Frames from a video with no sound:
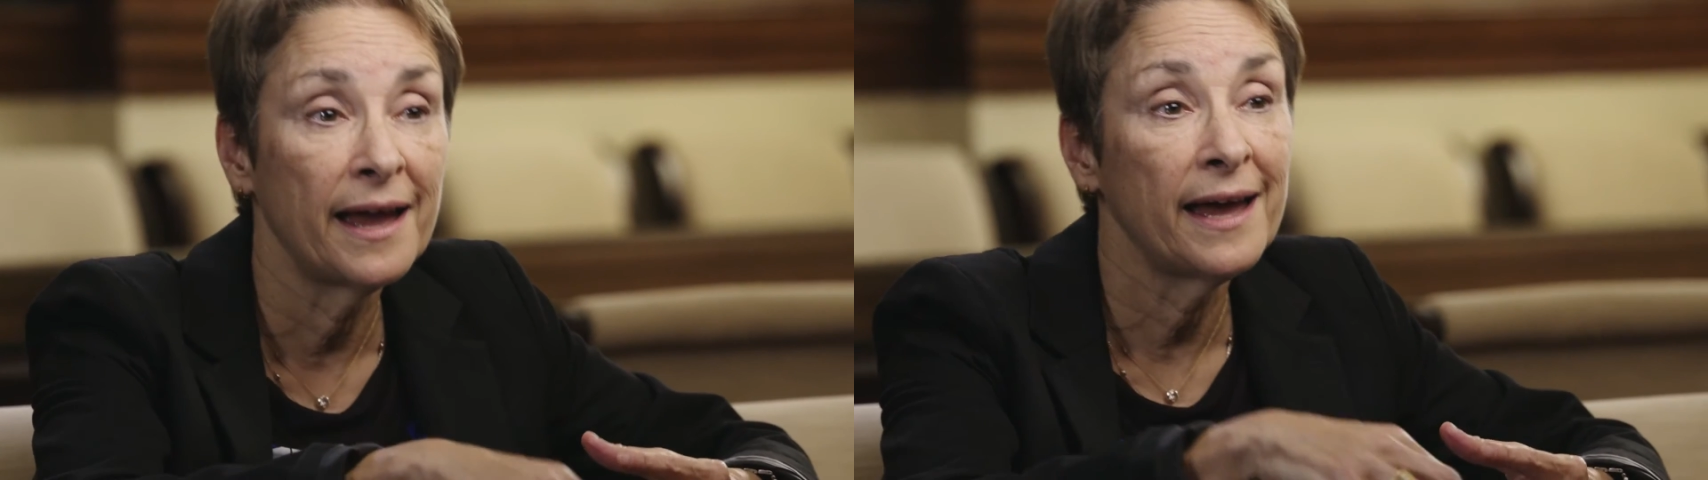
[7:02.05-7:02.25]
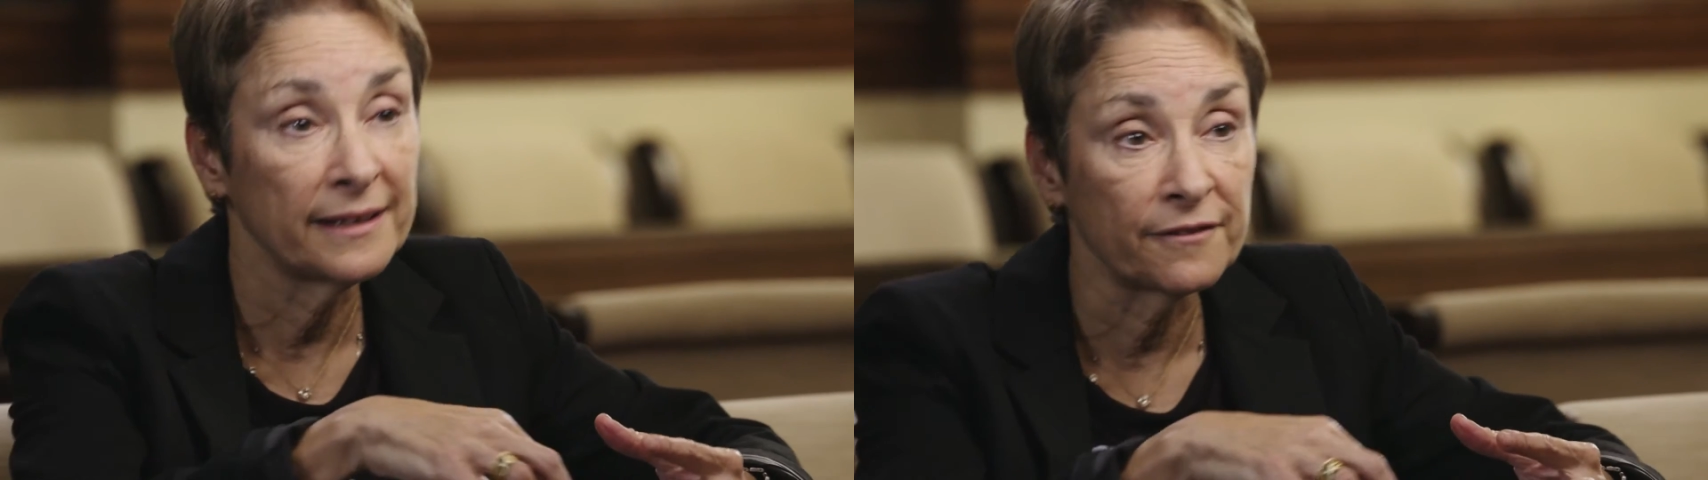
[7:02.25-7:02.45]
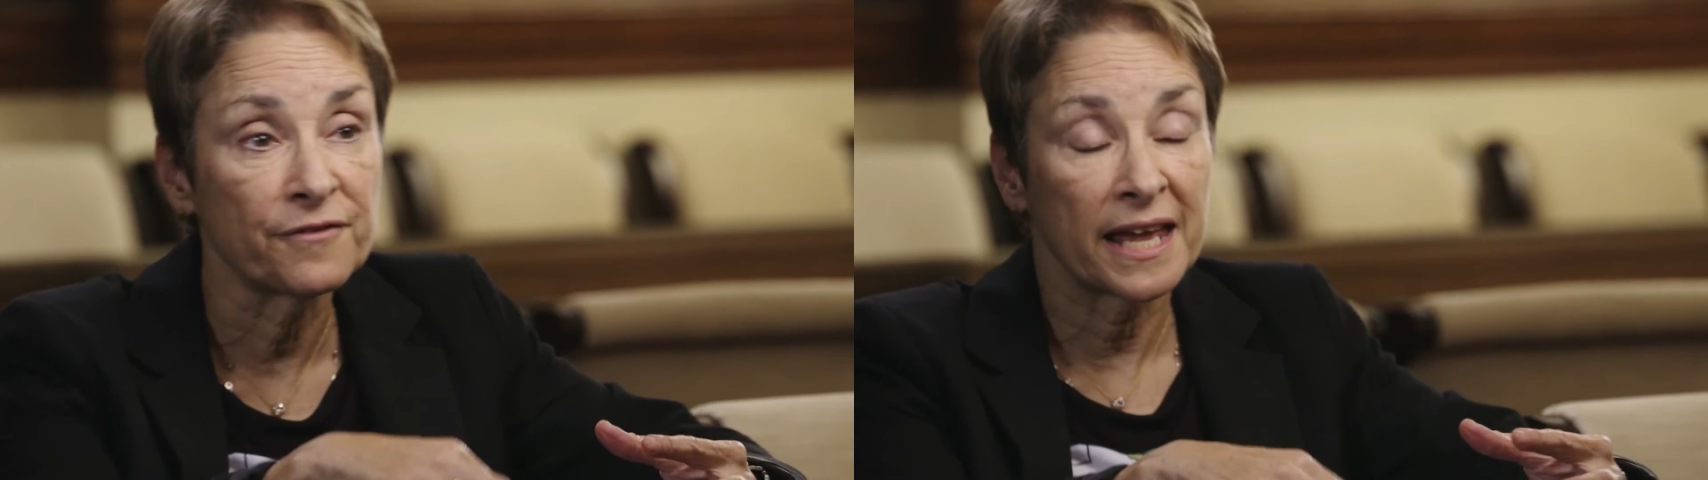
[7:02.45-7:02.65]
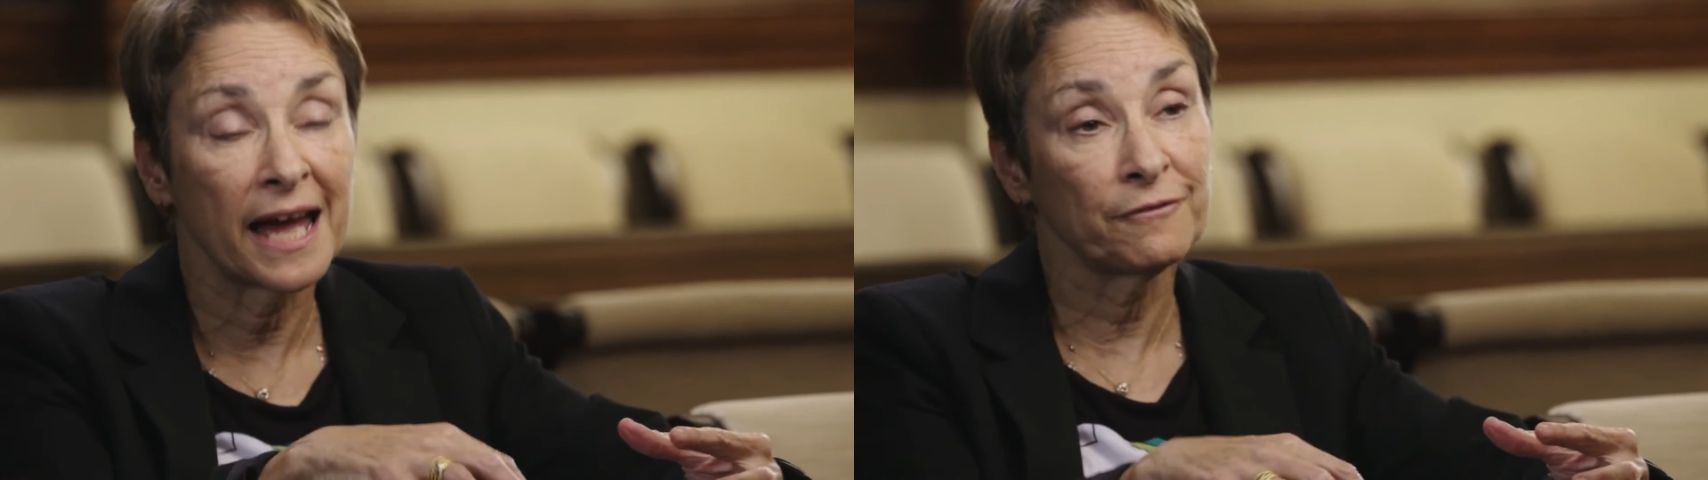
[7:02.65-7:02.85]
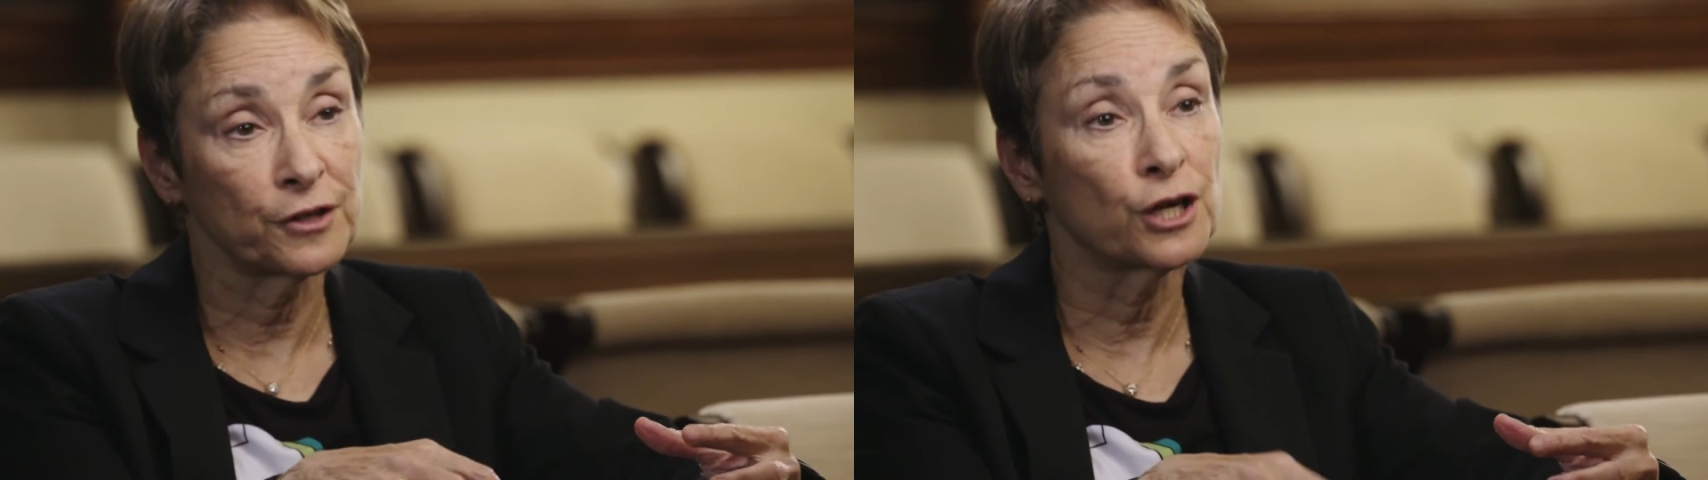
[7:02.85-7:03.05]
and if they
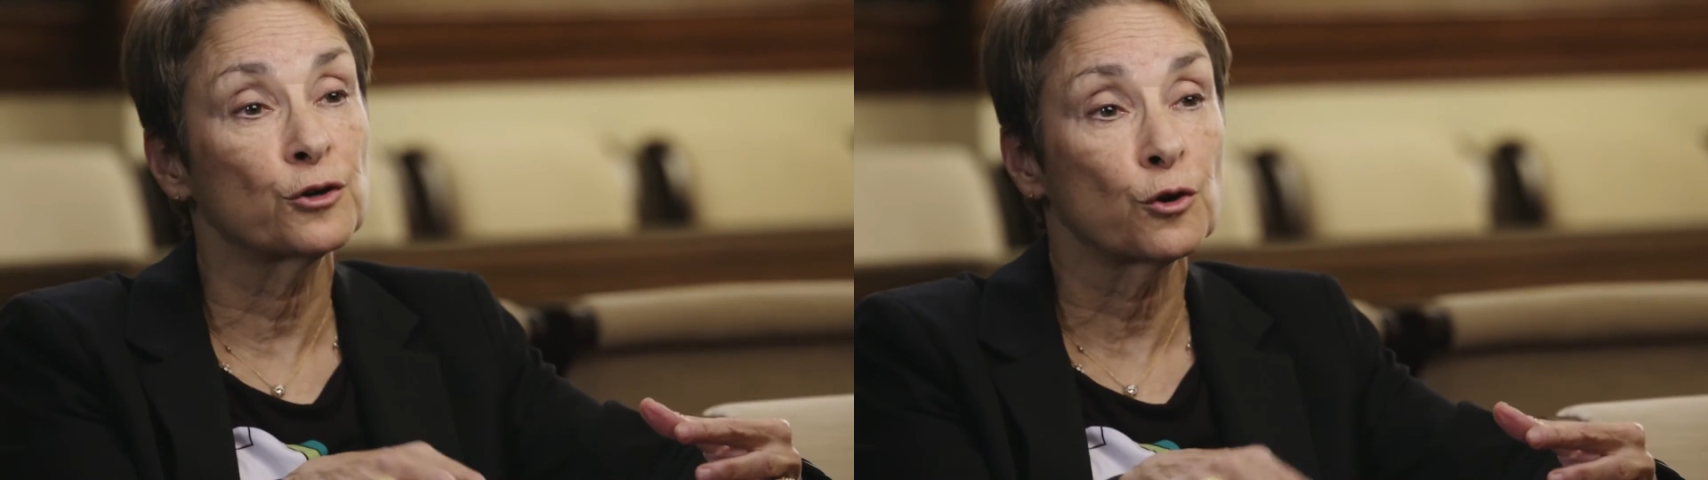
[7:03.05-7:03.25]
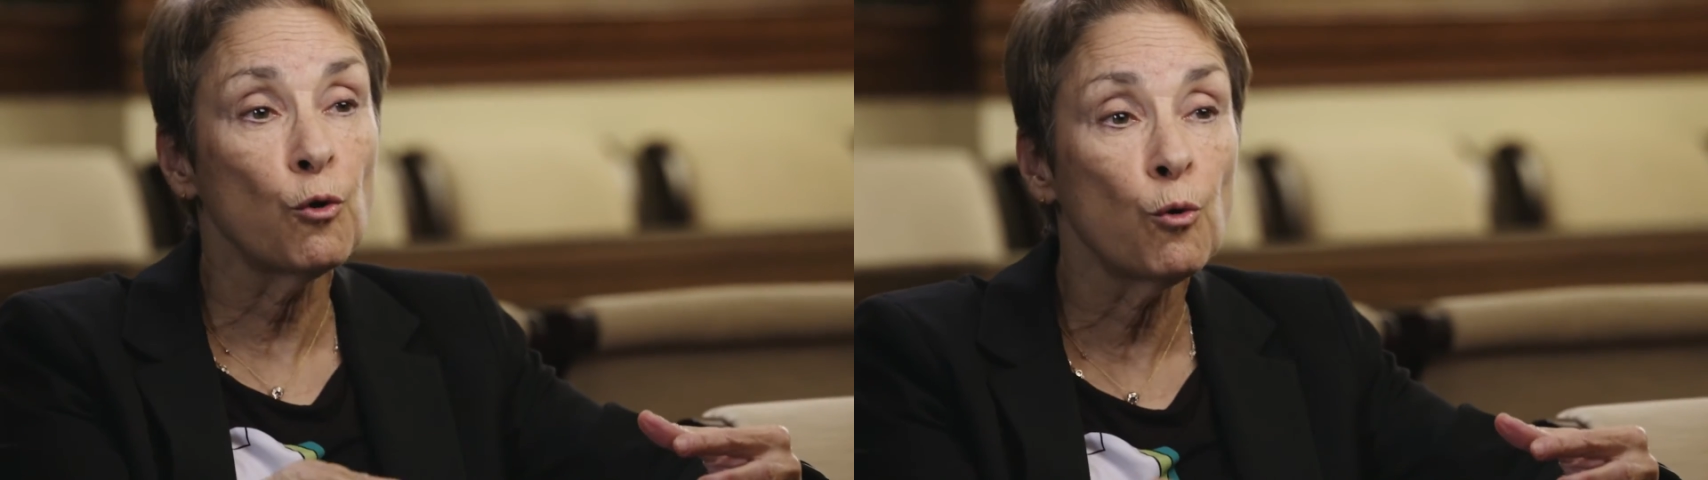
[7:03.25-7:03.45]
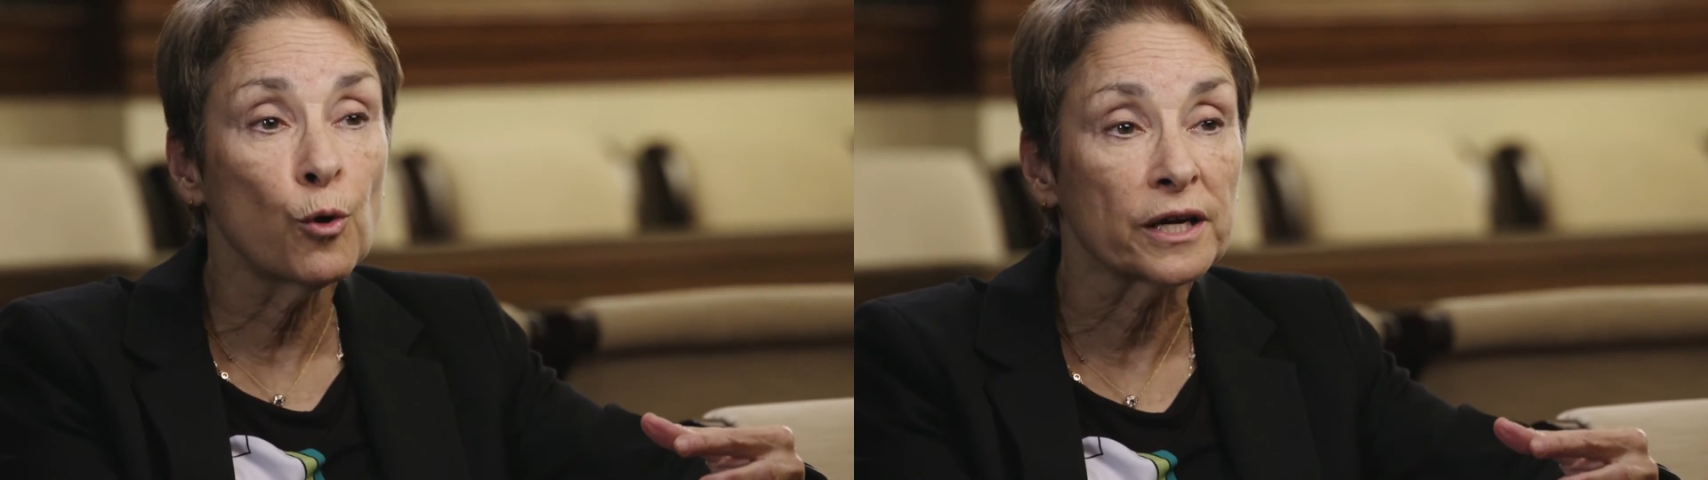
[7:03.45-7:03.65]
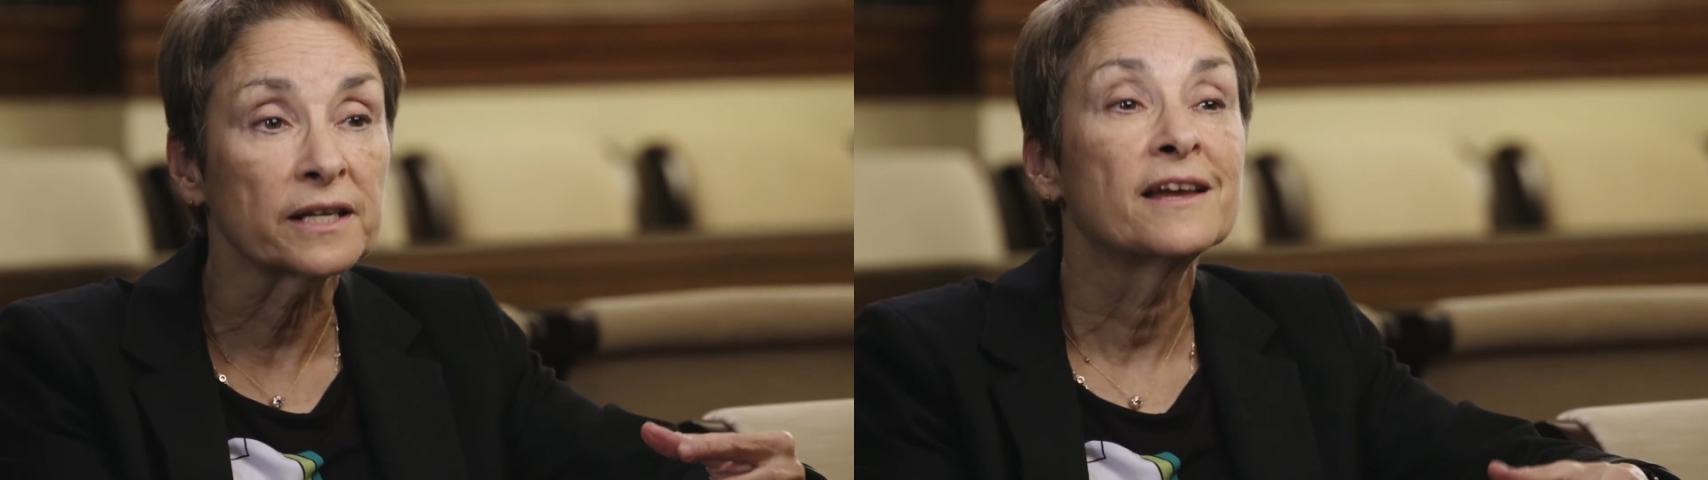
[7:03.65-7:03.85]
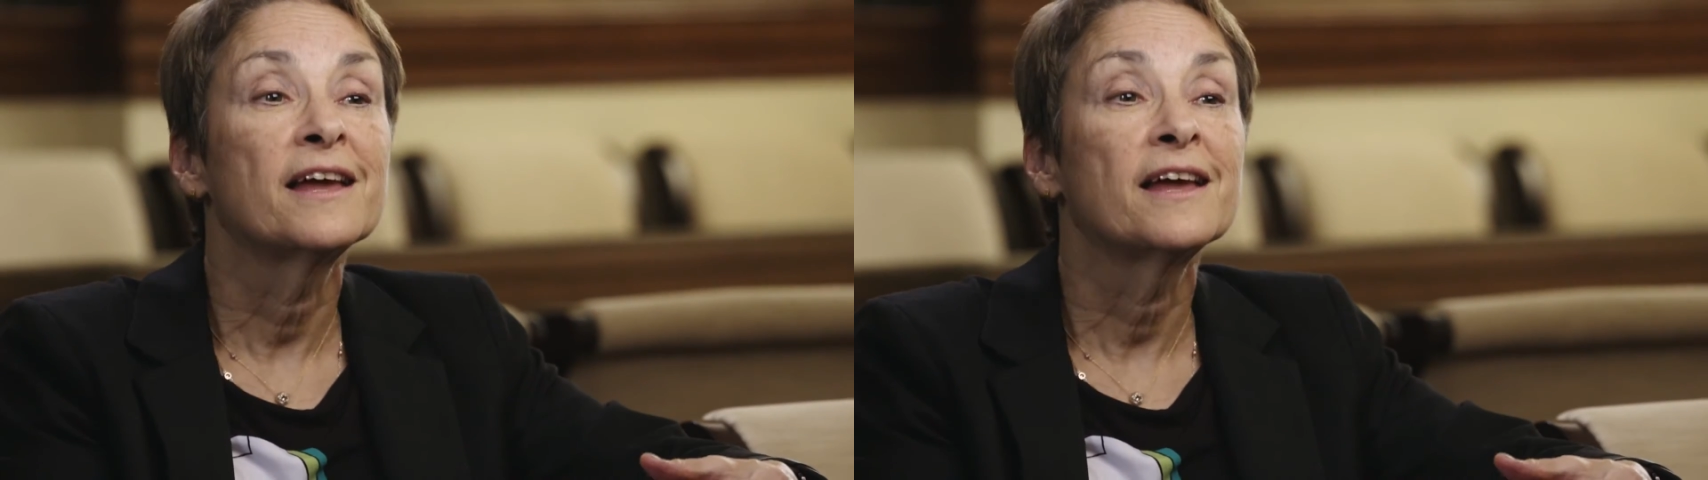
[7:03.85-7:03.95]
have to go to court,